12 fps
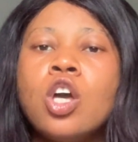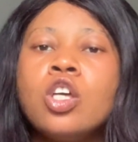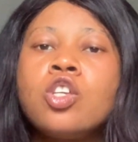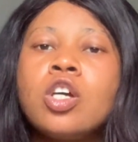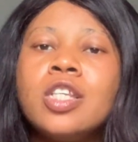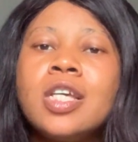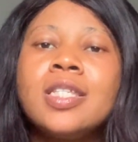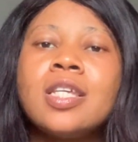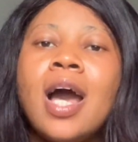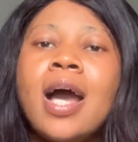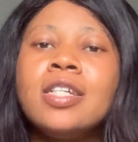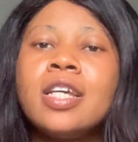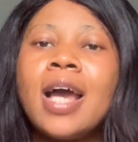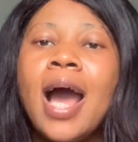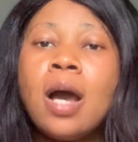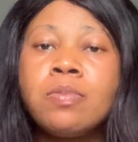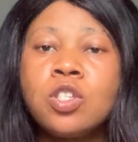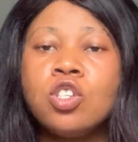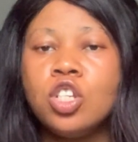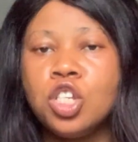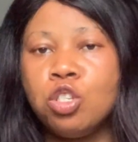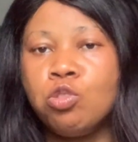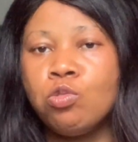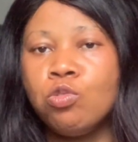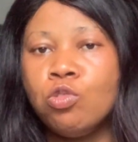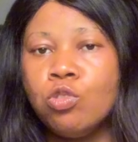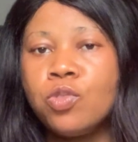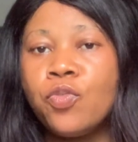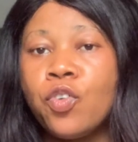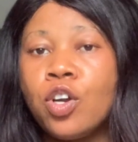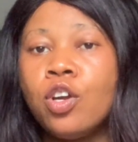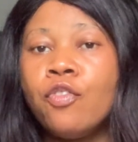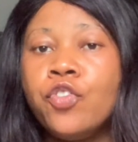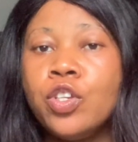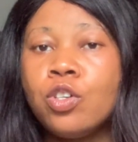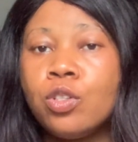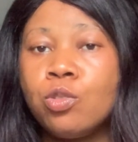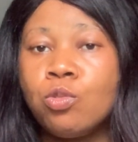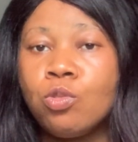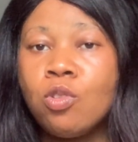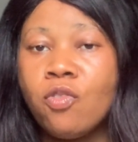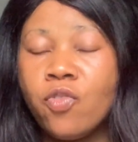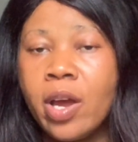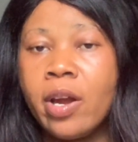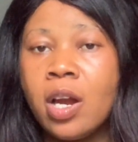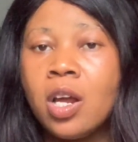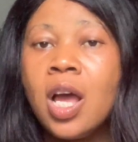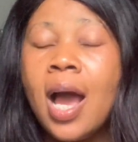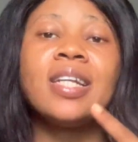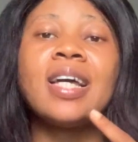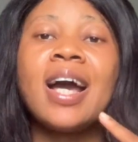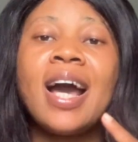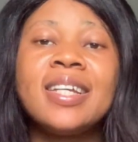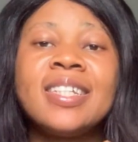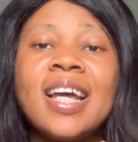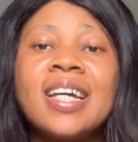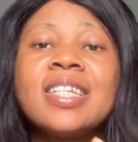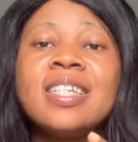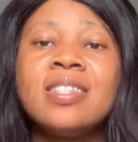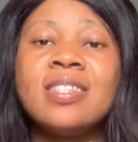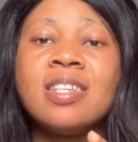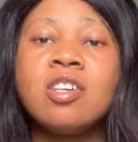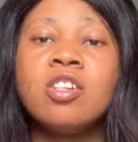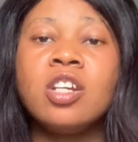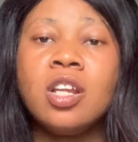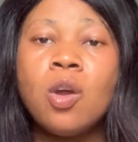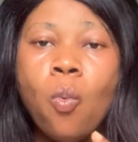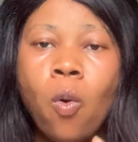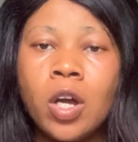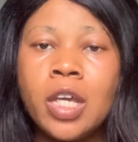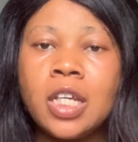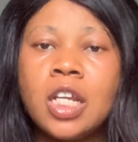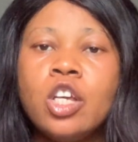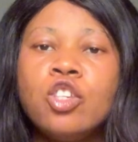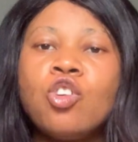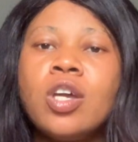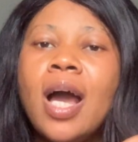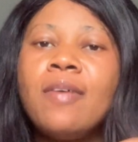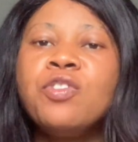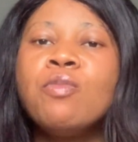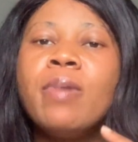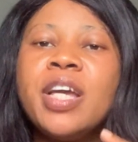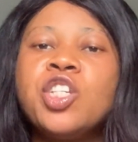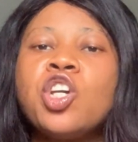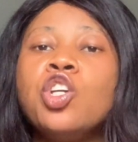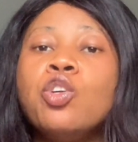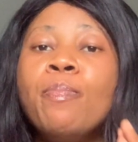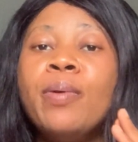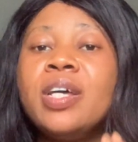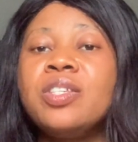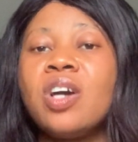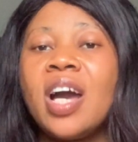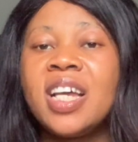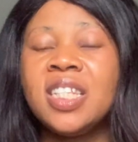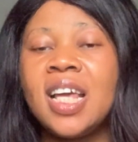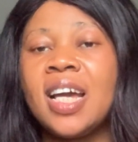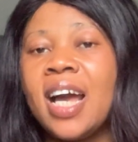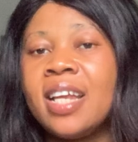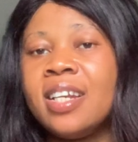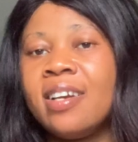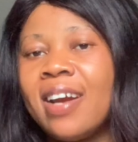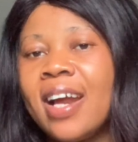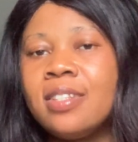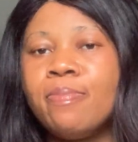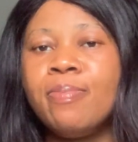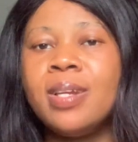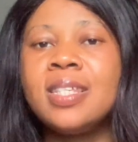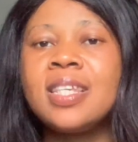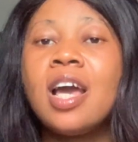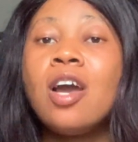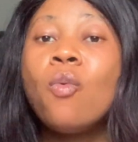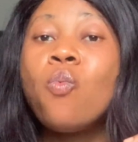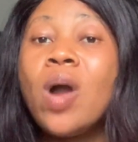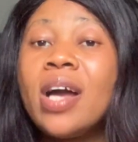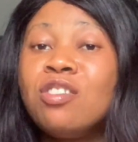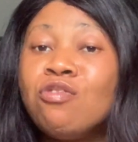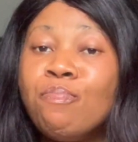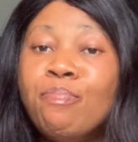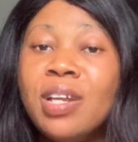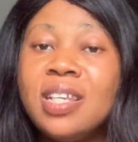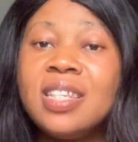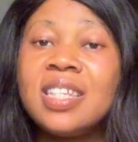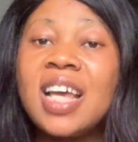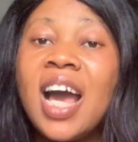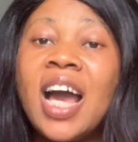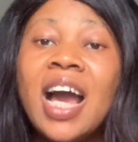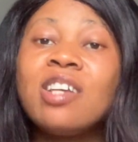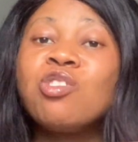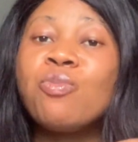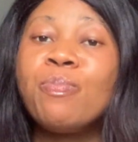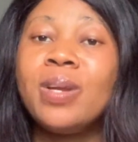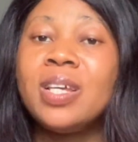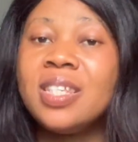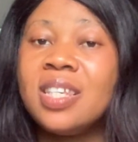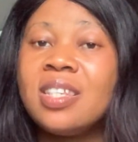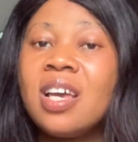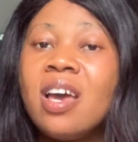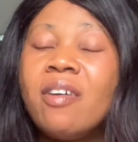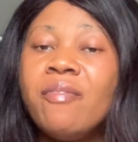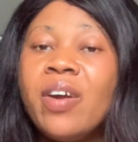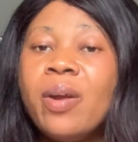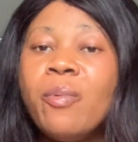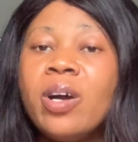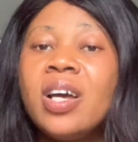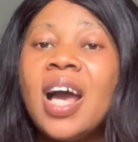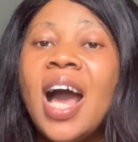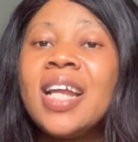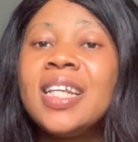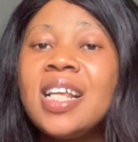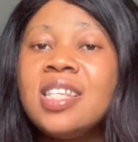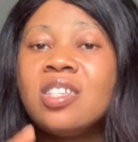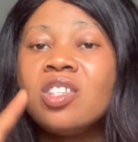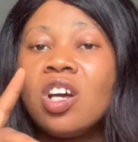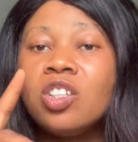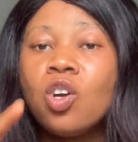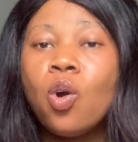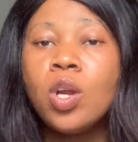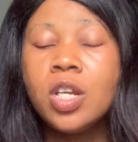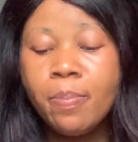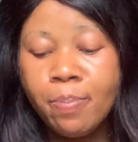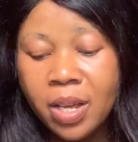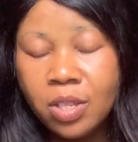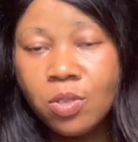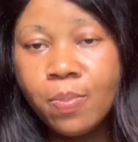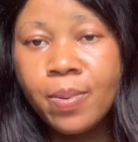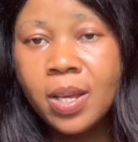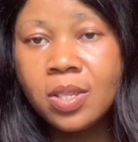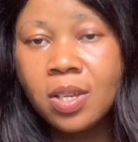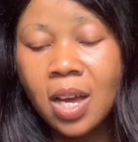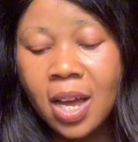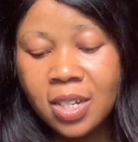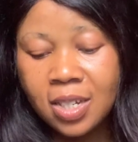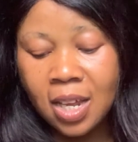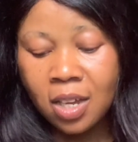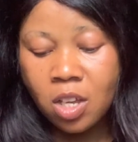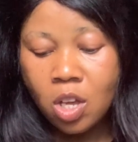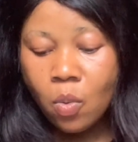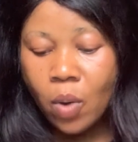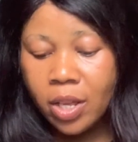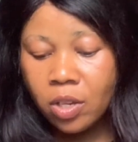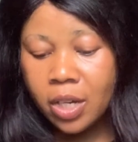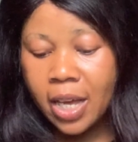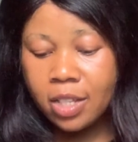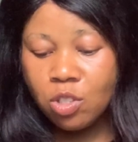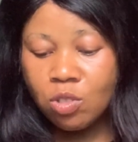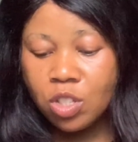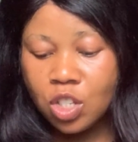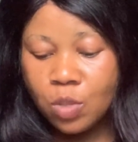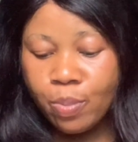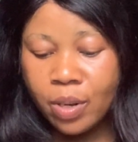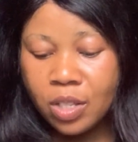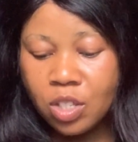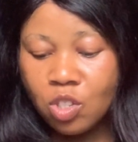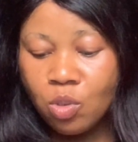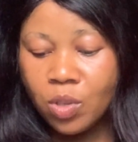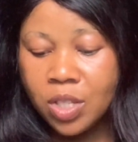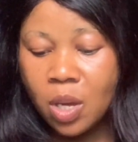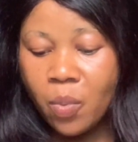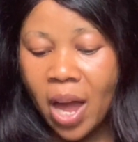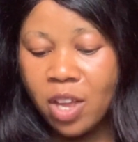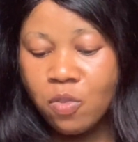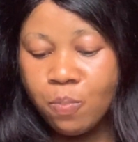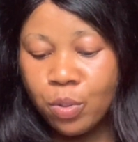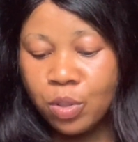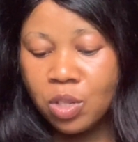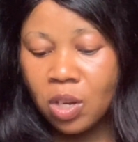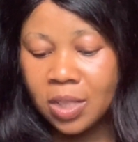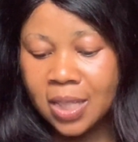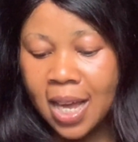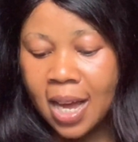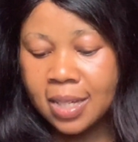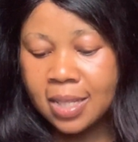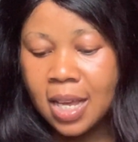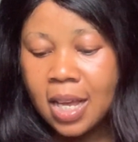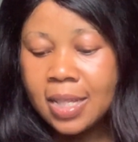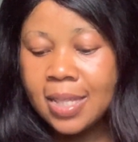So these are the apps you need to use for your videos to go viral. The hashtag is still really working, so you have to make sure you place your hashtag at the right place, where to place it and how to place it very well. And that is not the only place you place your hashtag. When you get to this place, you will see where you put your tags.